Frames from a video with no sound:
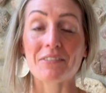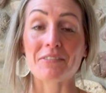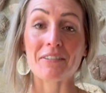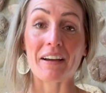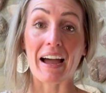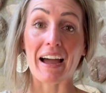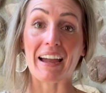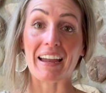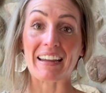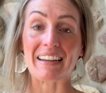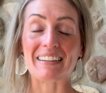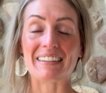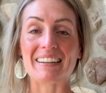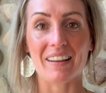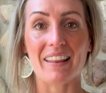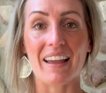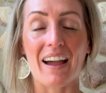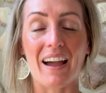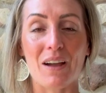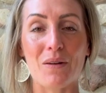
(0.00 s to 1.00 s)
find
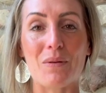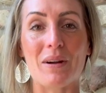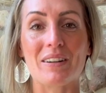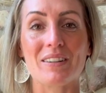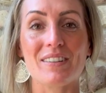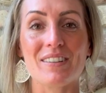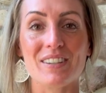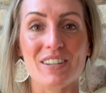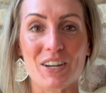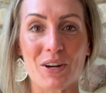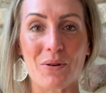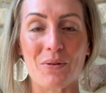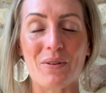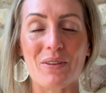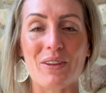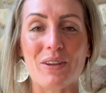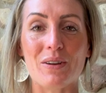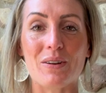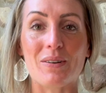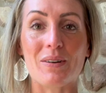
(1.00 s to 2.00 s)
that I want to share
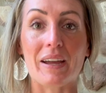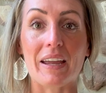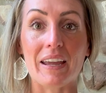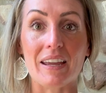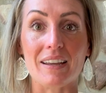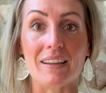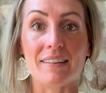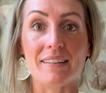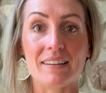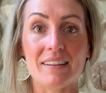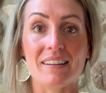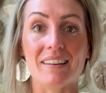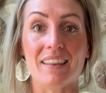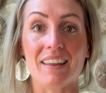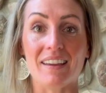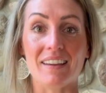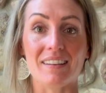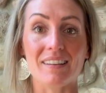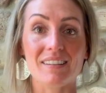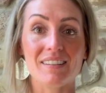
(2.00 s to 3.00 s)
with you is
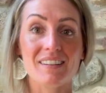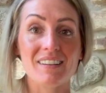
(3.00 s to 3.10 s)
this